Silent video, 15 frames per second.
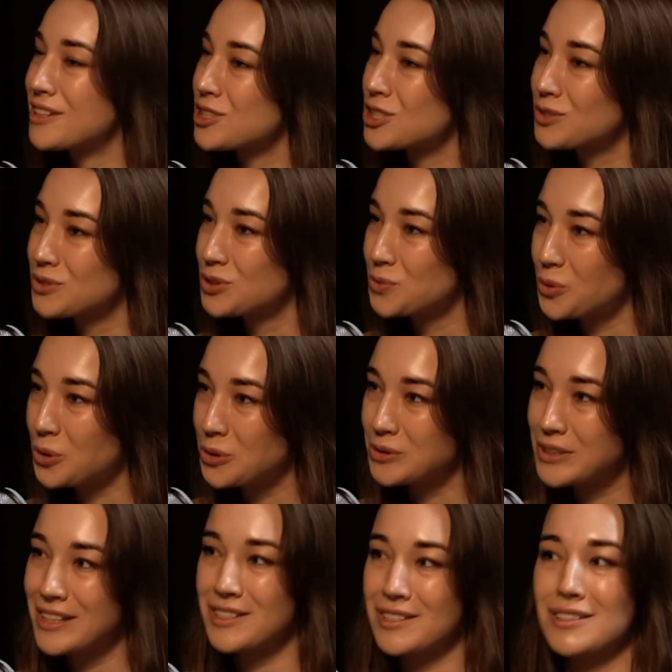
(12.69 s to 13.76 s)
rest of the world
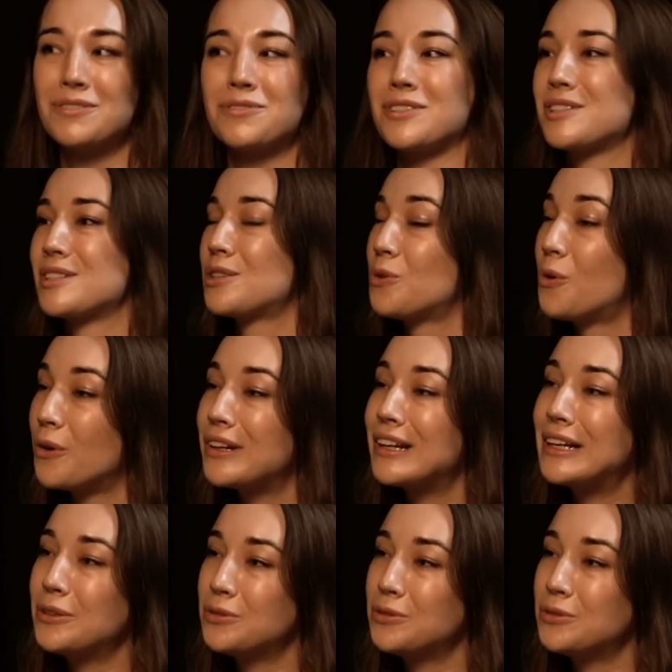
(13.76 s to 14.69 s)
as if it's the only